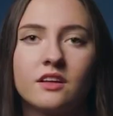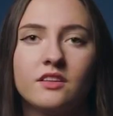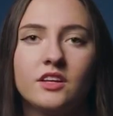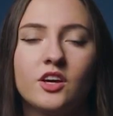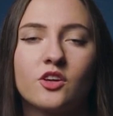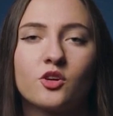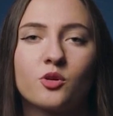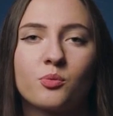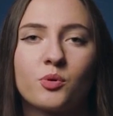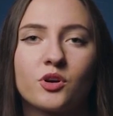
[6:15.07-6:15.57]

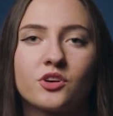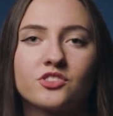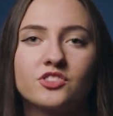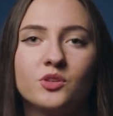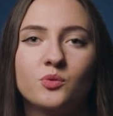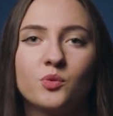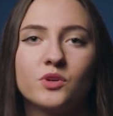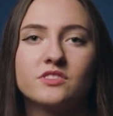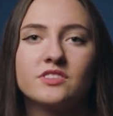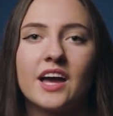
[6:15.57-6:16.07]
The other
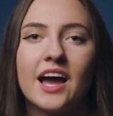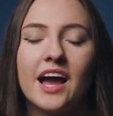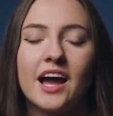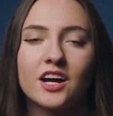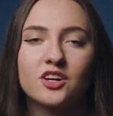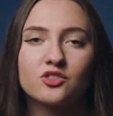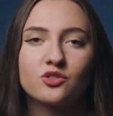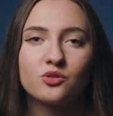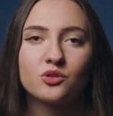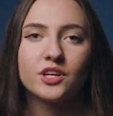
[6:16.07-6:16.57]
person was
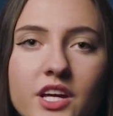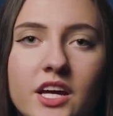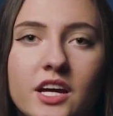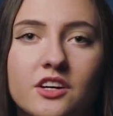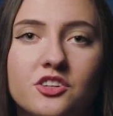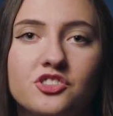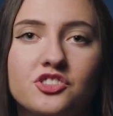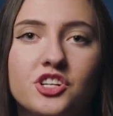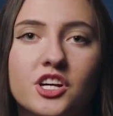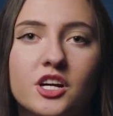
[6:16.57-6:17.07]
actually
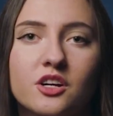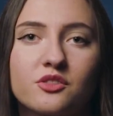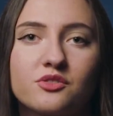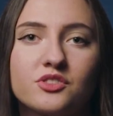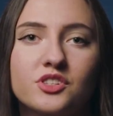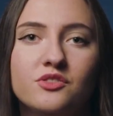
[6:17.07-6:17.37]
a sheriff's